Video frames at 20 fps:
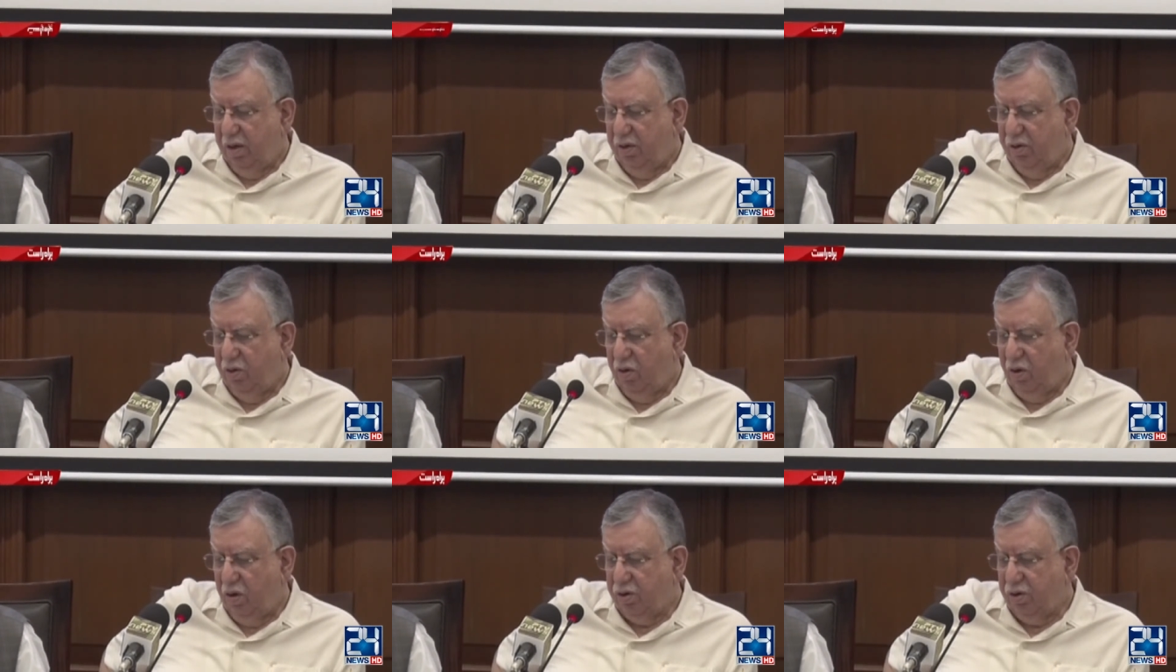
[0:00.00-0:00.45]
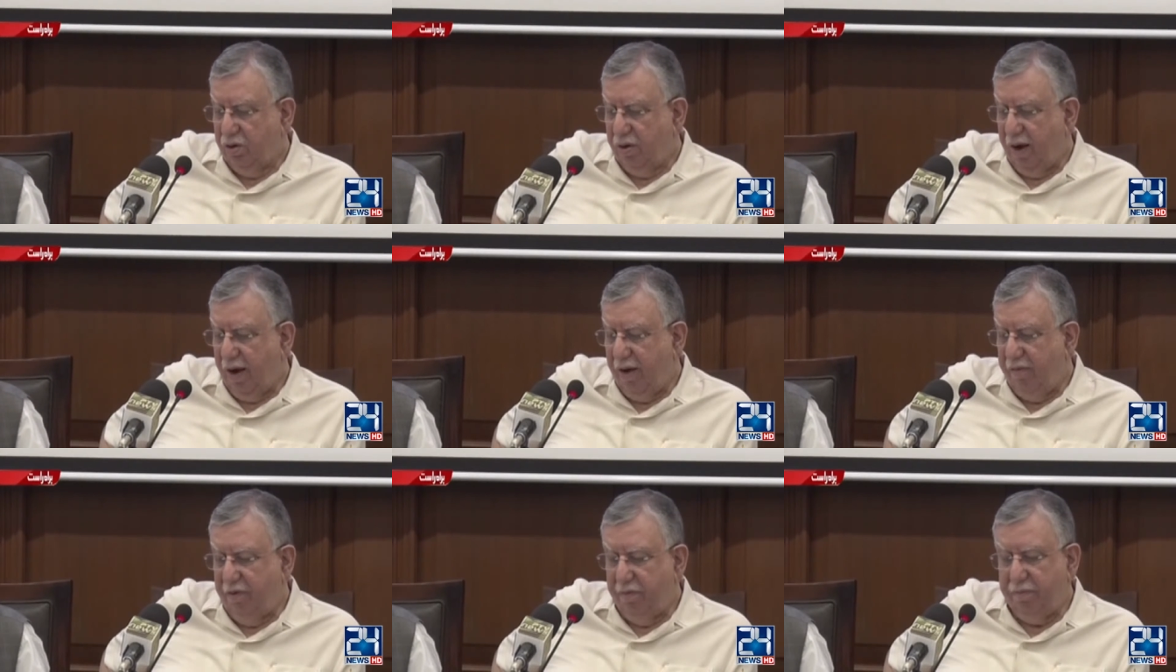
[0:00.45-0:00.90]
You also
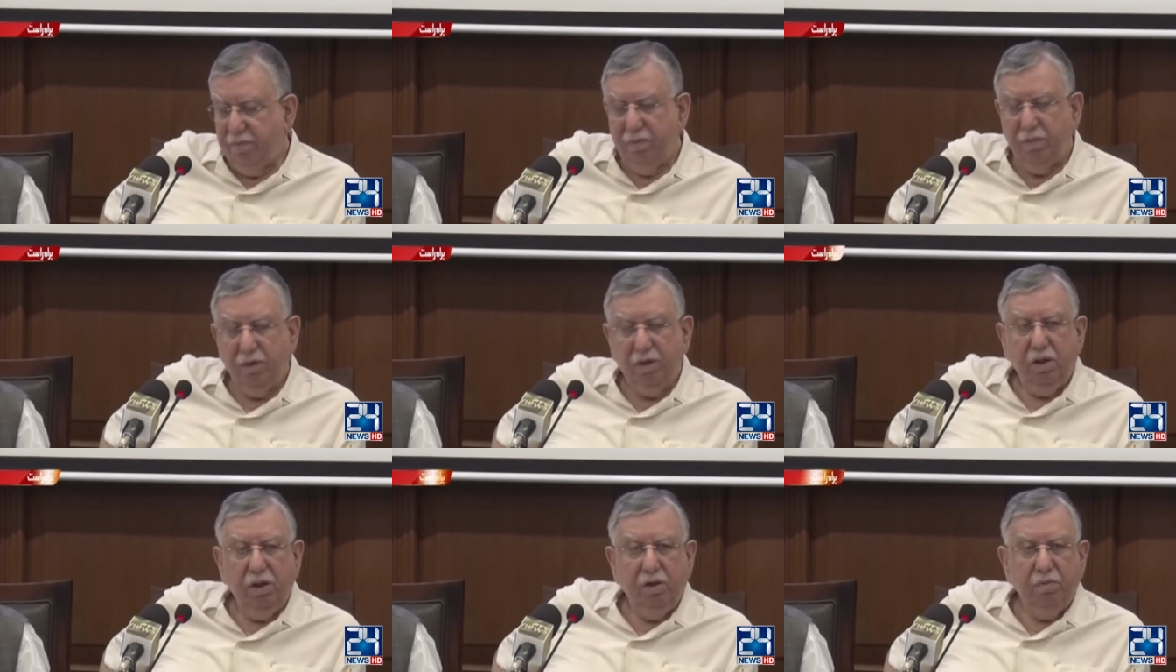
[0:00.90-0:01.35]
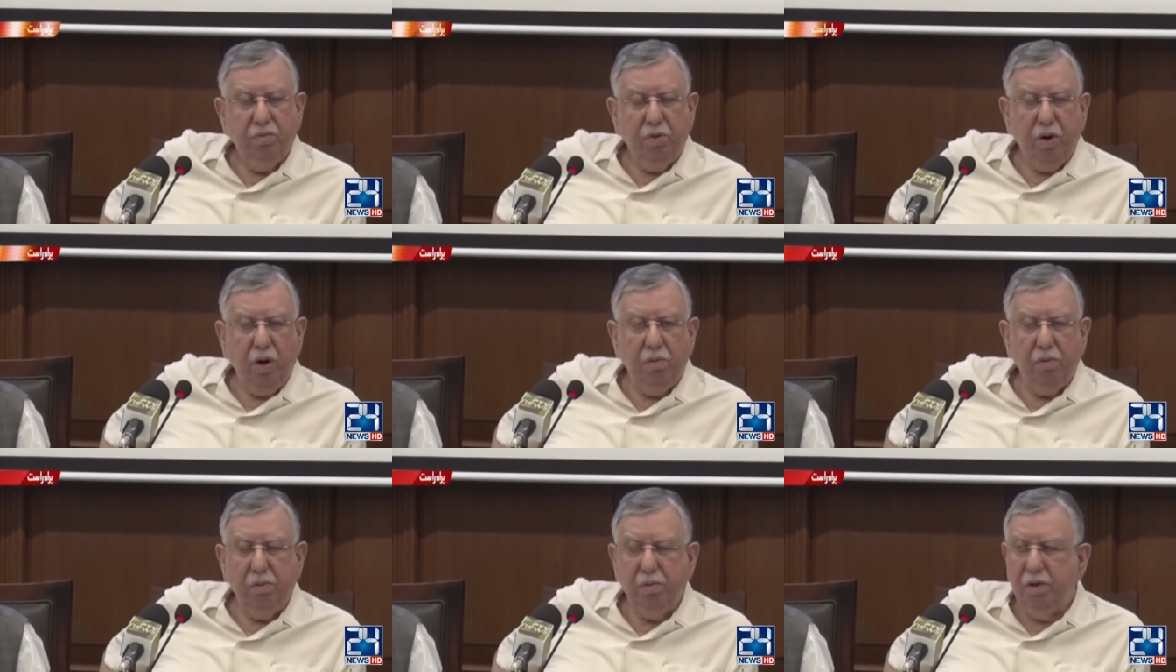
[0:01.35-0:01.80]
have a
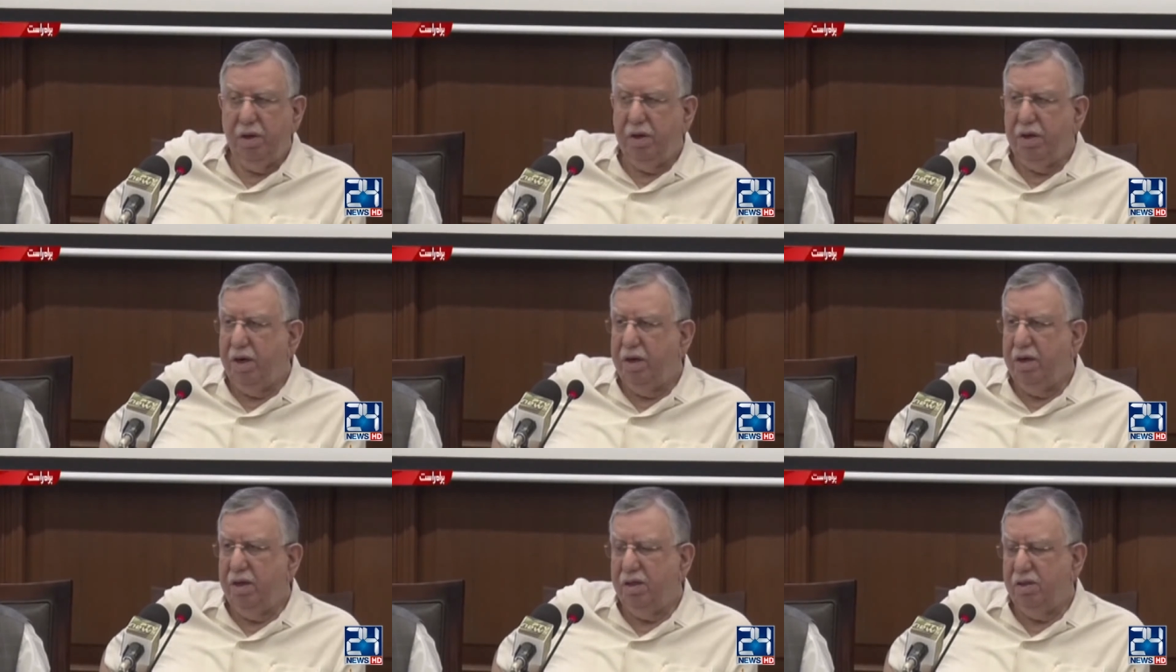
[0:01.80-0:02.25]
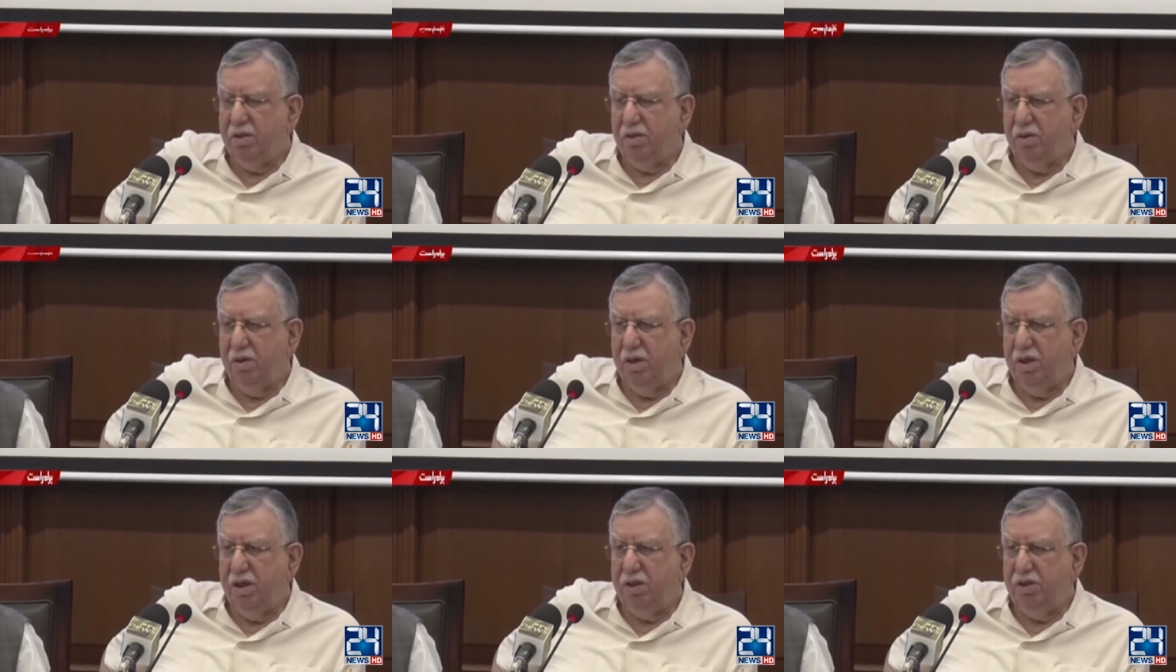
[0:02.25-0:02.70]
problem of attendance
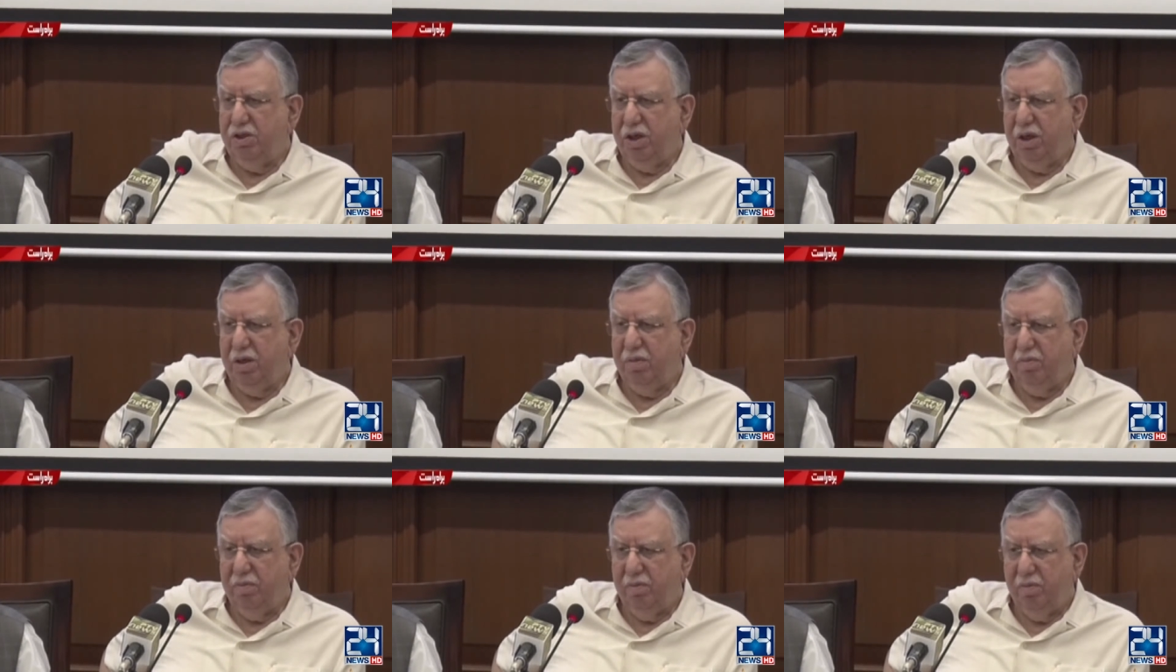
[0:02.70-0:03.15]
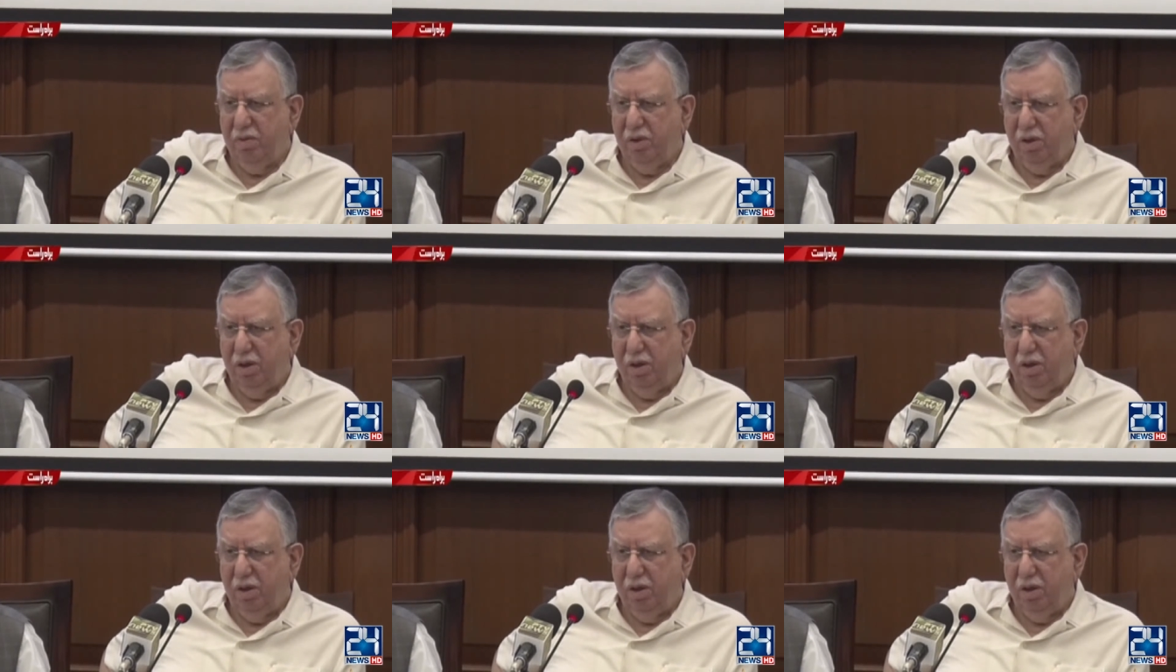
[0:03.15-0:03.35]
on AGM,